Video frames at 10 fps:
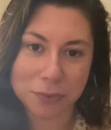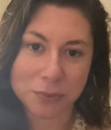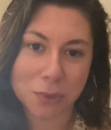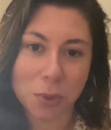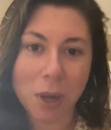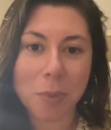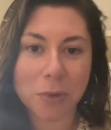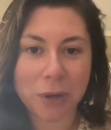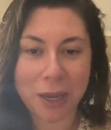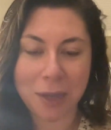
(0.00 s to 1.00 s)

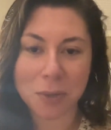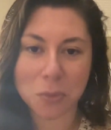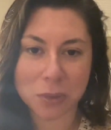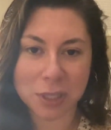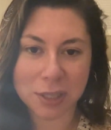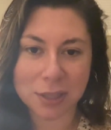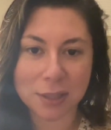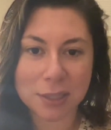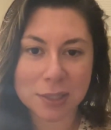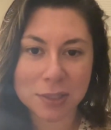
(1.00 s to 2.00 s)
cooperate with
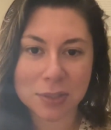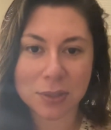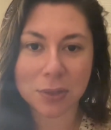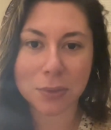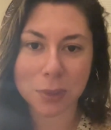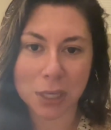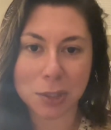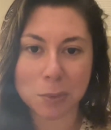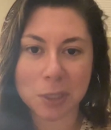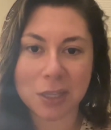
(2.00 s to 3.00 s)
this
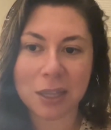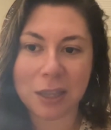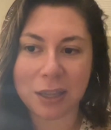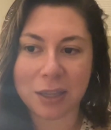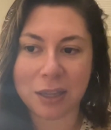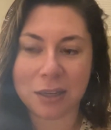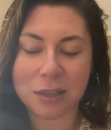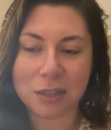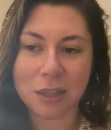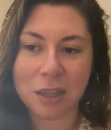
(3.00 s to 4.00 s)
arrangement.
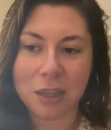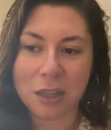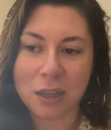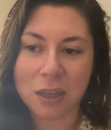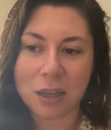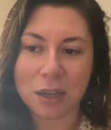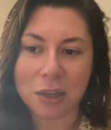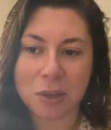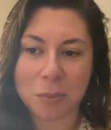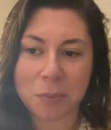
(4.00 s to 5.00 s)
And
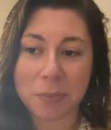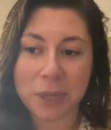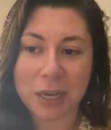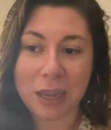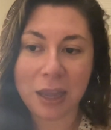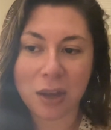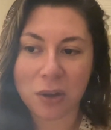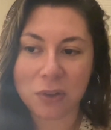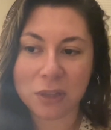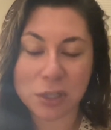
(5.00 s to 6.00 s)
but
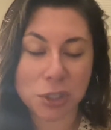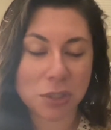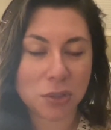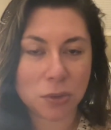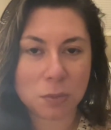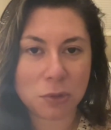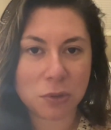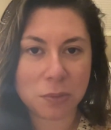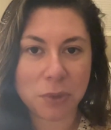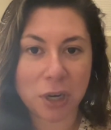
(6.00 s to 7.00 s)
now it's just a
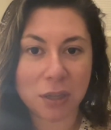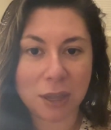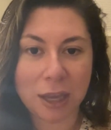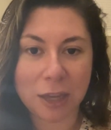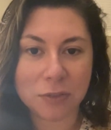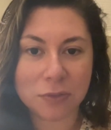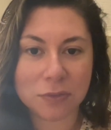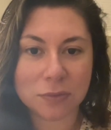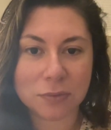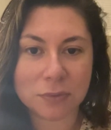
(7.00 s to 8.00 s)
normal part of life.
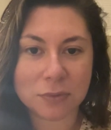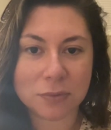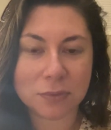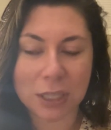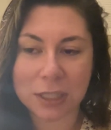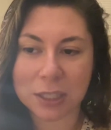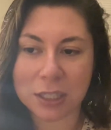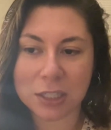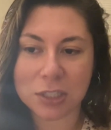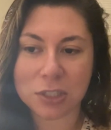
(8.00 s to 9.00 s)
Like, the
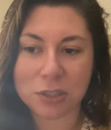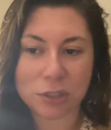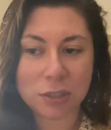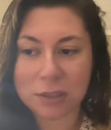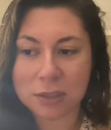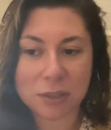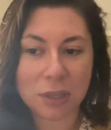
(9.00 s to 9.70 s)
kids just,